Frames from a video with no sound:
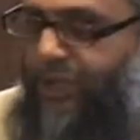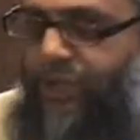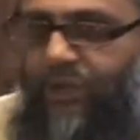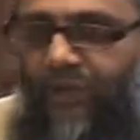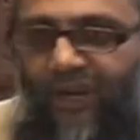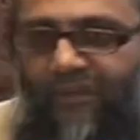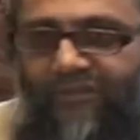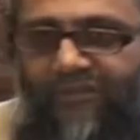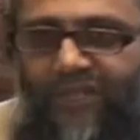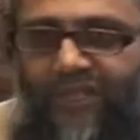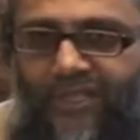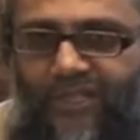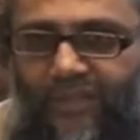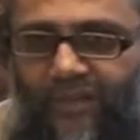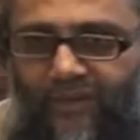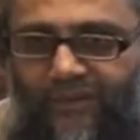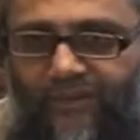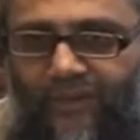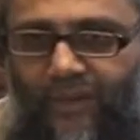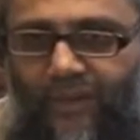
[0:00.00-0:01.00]
which you love for
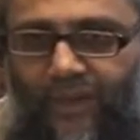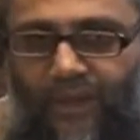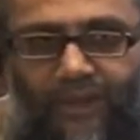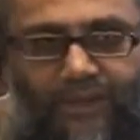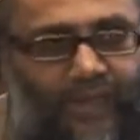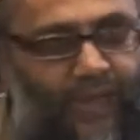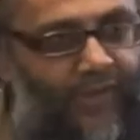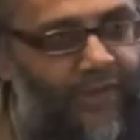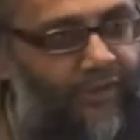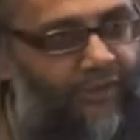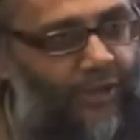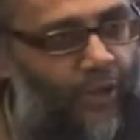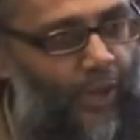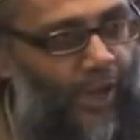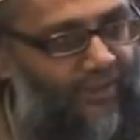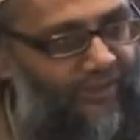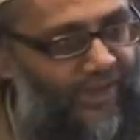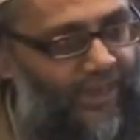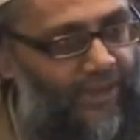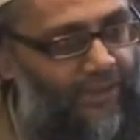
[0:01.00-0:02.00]
yourself. None of you
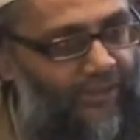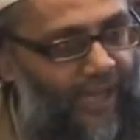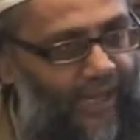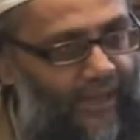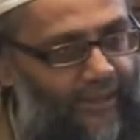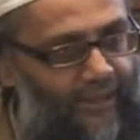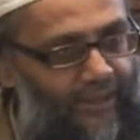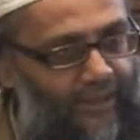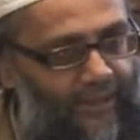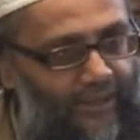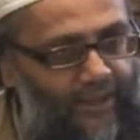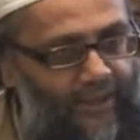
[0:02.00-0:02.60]
have iman.